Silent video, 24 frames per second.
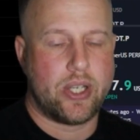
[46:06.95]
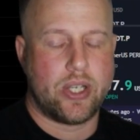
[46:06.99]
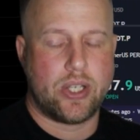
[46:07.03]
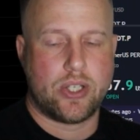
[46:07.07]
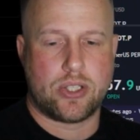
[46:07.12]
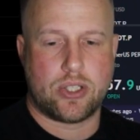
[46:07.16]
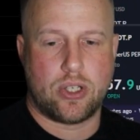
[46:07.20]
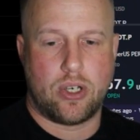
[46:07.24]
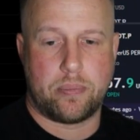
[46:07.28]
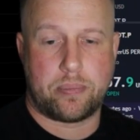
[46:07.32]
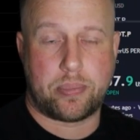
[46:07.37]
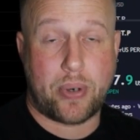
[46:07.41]

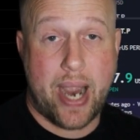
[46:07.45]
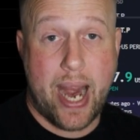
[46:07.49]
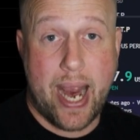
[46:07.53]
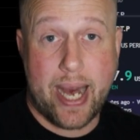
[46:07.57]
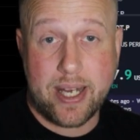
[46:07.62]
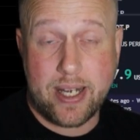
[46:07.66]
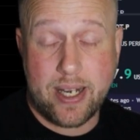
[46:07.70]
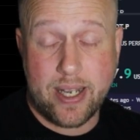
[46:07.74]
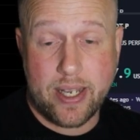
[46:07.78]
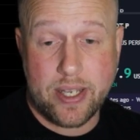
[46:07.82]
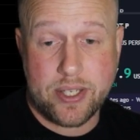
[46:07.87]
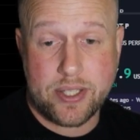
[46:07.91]
So
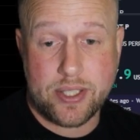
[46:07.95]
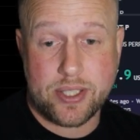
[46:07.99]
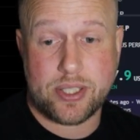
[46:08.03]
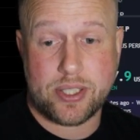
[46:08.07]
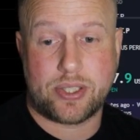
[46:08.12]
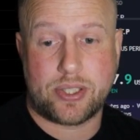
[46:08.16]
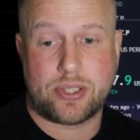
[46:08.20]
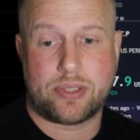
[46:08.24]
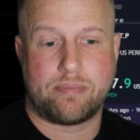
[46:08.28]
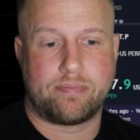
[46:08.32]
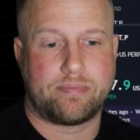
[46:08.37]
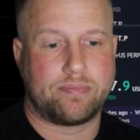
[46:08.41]

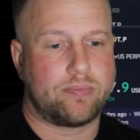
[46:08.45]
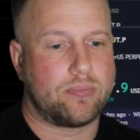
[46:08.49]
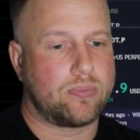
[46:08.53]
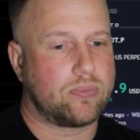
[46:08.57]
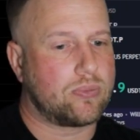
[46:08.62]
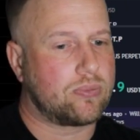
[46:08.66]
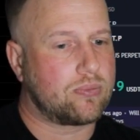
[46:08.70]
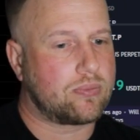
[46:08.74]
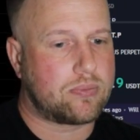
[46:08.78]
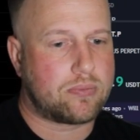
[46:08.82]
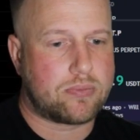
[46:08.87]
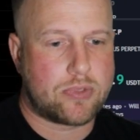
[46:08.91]
practice,
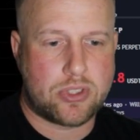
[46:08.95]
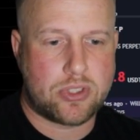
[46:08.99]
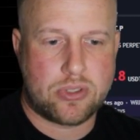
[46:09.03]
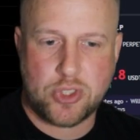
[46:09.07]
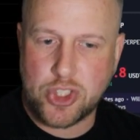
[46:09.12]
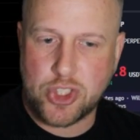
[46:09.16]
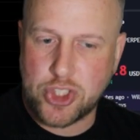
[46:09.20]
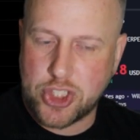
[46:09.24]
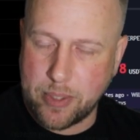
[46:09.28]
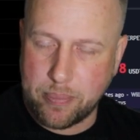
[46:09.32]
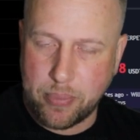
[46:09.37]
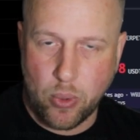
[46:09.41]

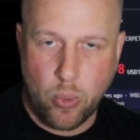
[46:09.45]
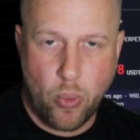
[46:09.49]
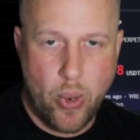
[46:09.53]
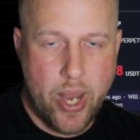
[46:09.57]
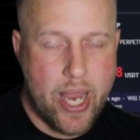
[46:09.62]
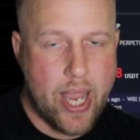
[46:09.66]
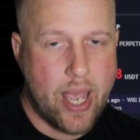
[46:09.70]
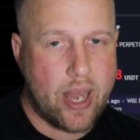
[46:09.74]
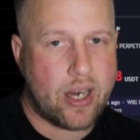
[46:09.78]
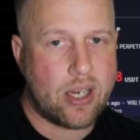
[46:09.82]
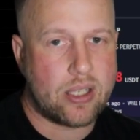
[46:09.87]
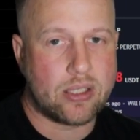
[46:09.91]
chip away
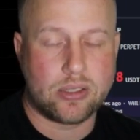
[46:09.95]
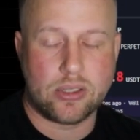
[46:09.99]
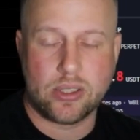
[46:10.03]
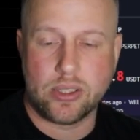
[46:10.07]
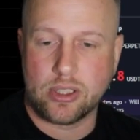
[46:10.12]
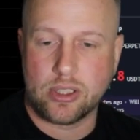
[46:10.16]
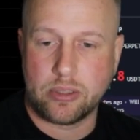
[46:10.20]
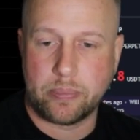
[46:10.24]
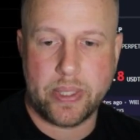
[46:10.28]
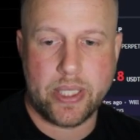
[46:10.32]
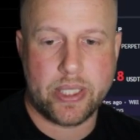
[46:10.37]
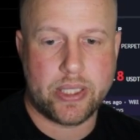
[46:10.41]
at it a
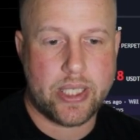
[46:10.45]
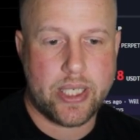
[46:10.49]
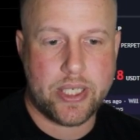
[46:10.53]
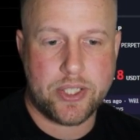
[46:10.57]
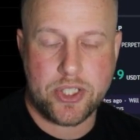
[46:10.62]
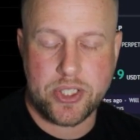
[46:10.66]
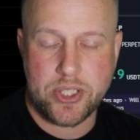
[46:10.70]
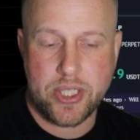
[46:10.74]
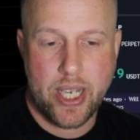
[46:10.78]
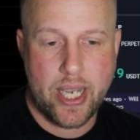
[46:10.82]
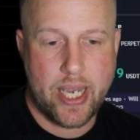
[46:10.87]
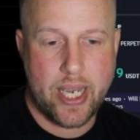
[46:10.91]
little bit
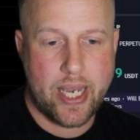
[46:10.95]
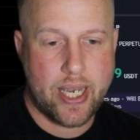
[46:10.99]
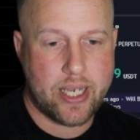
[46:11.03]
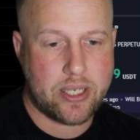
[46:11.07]
each day.